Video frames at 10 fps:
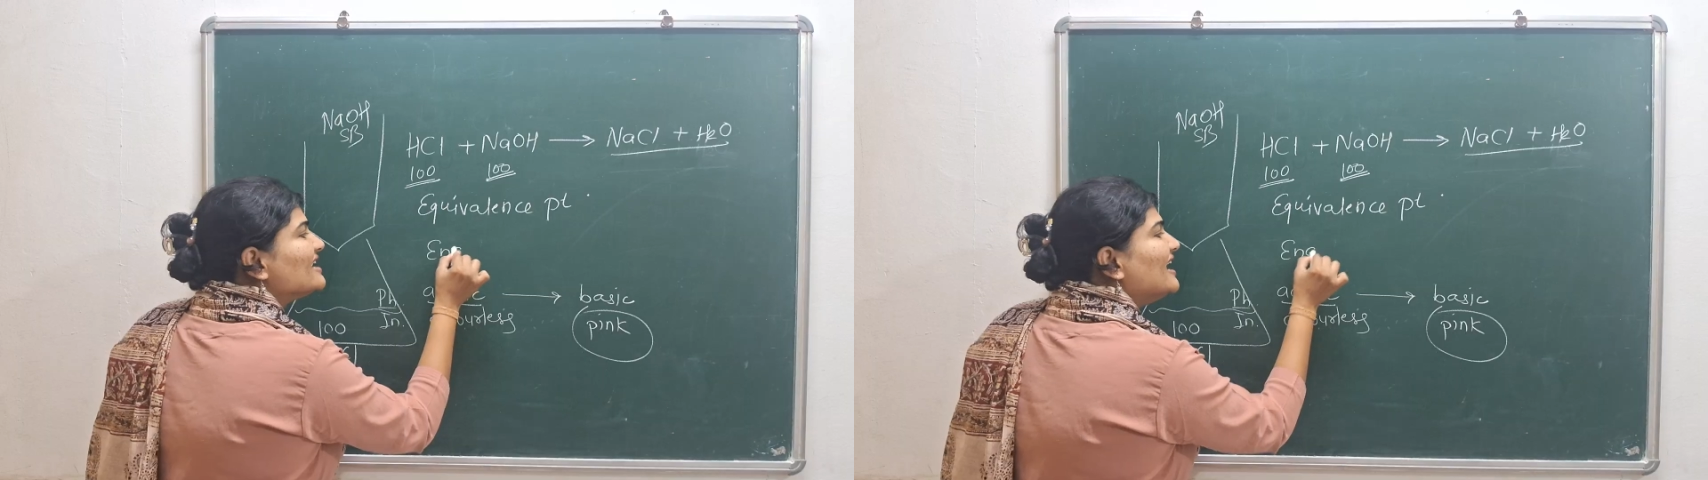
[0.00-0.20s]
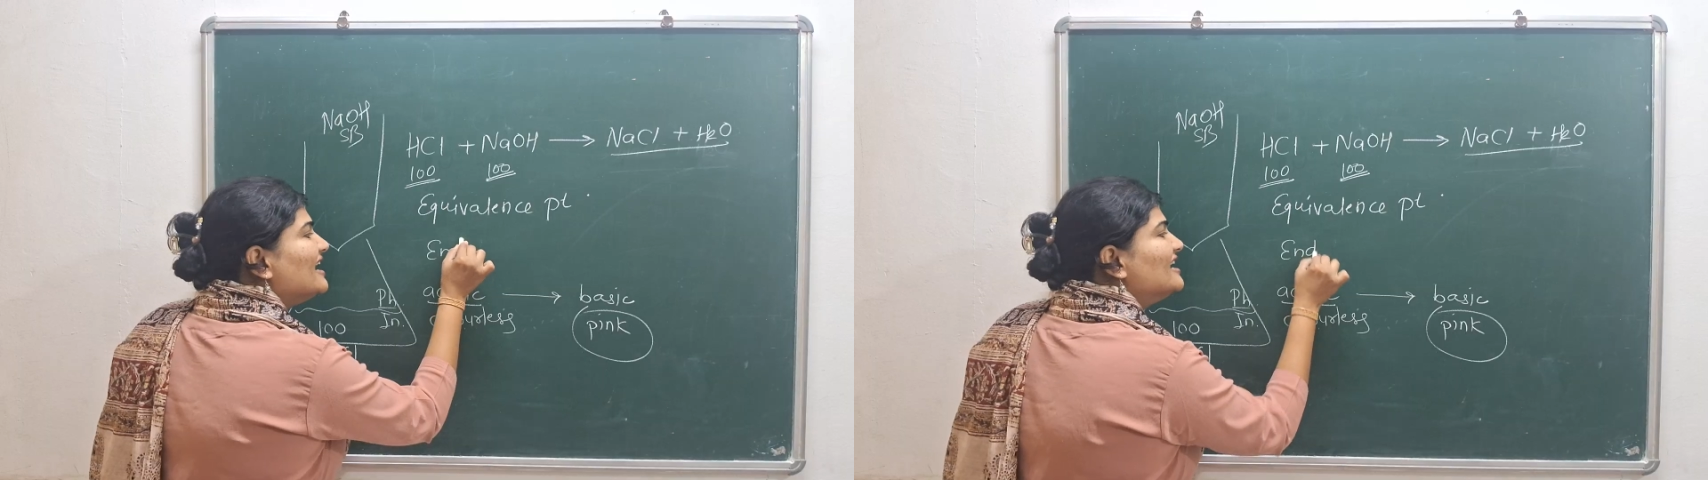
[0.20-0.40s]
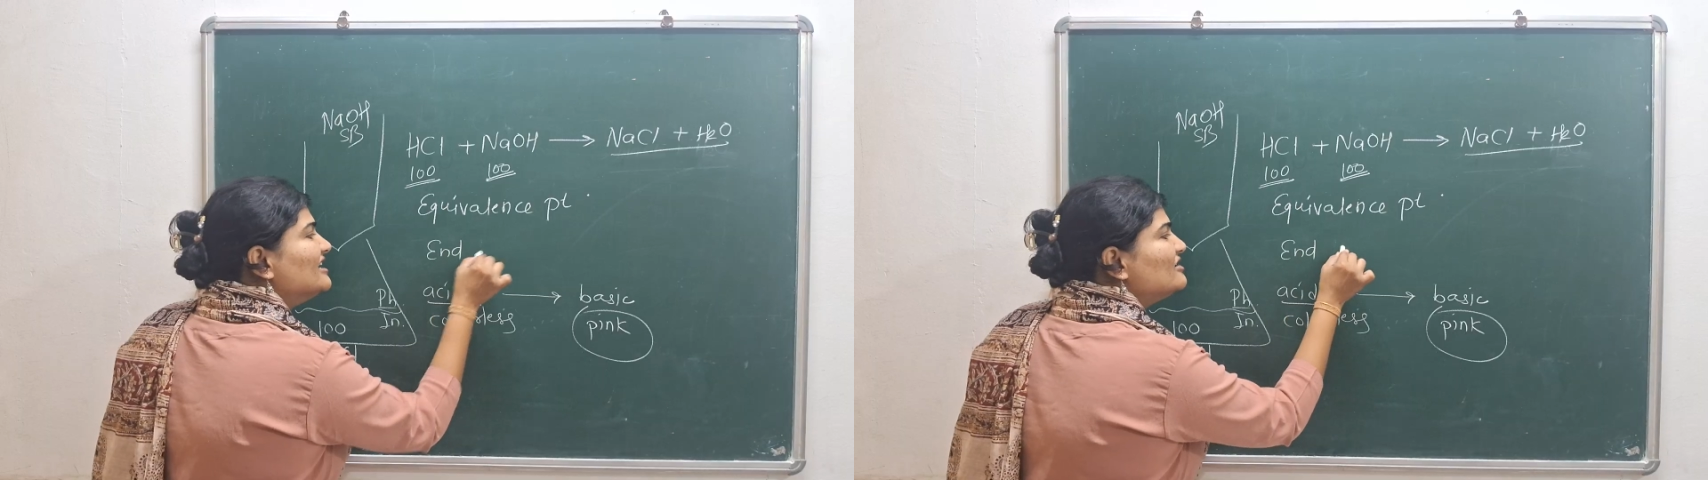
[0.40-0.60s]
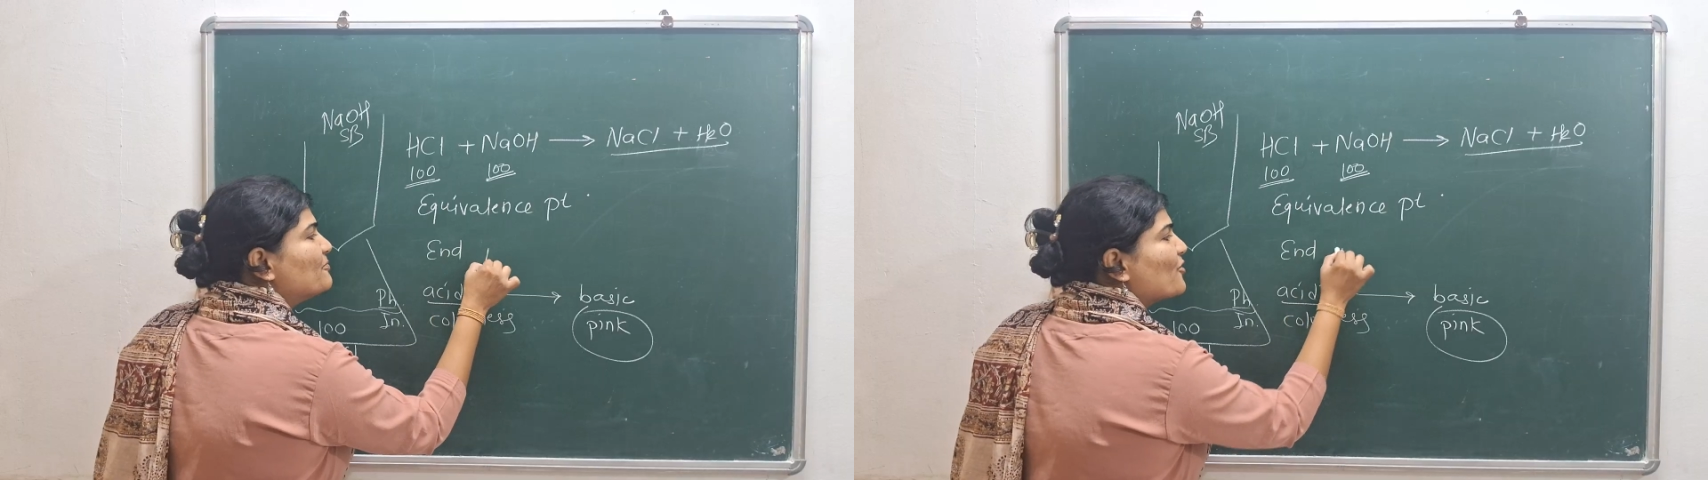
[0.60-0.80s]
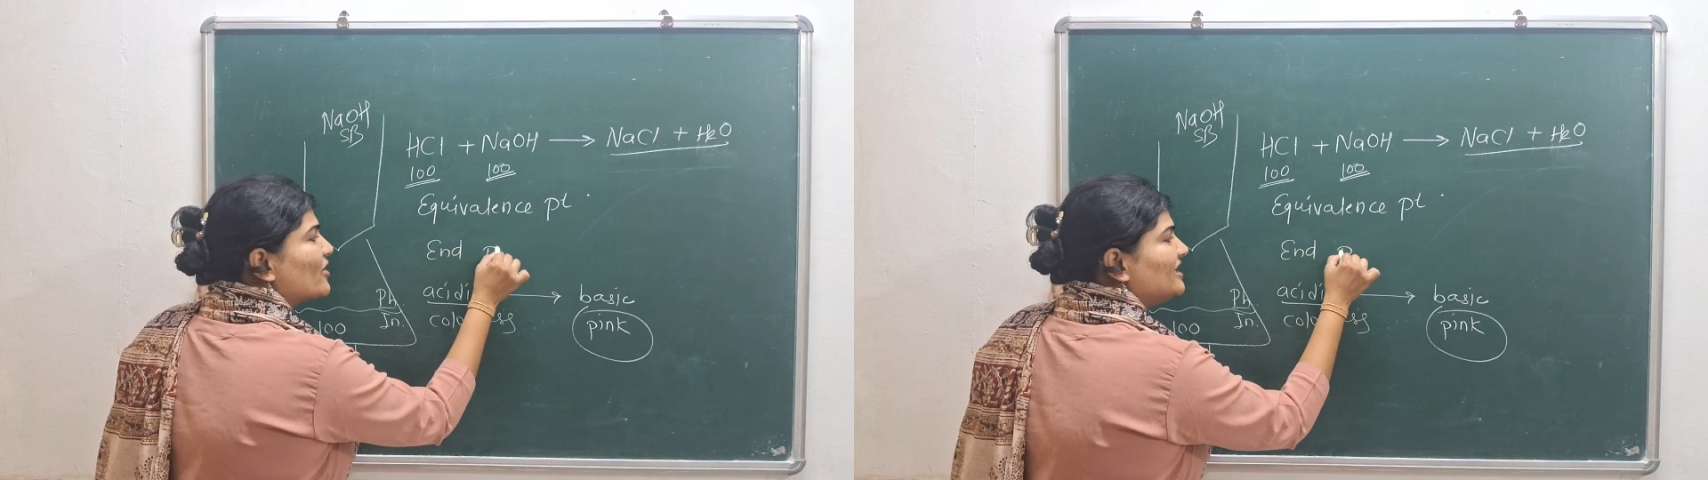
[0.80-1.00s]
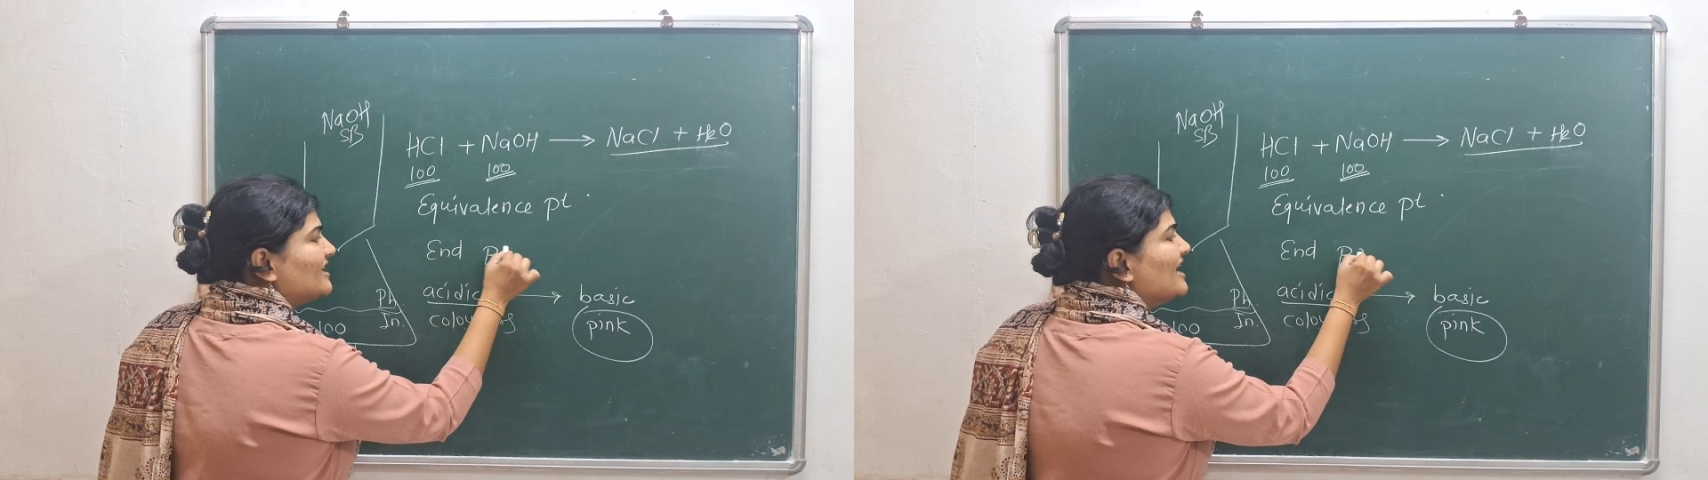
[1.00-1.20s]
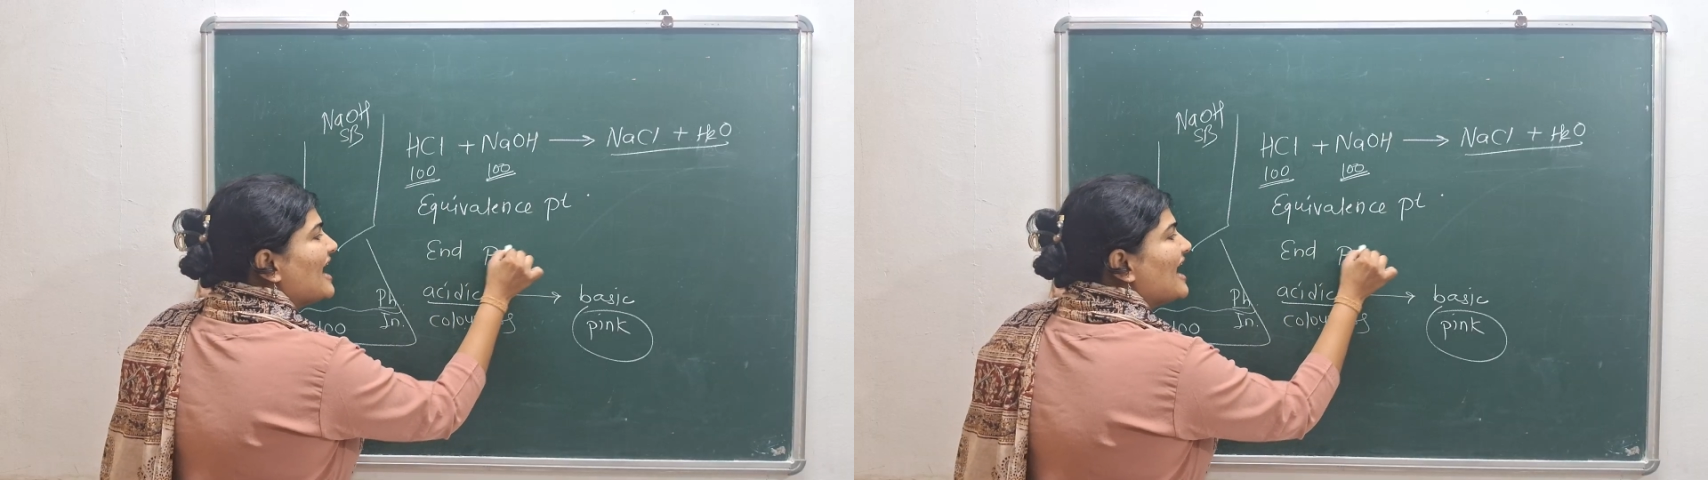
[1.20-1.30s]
end point,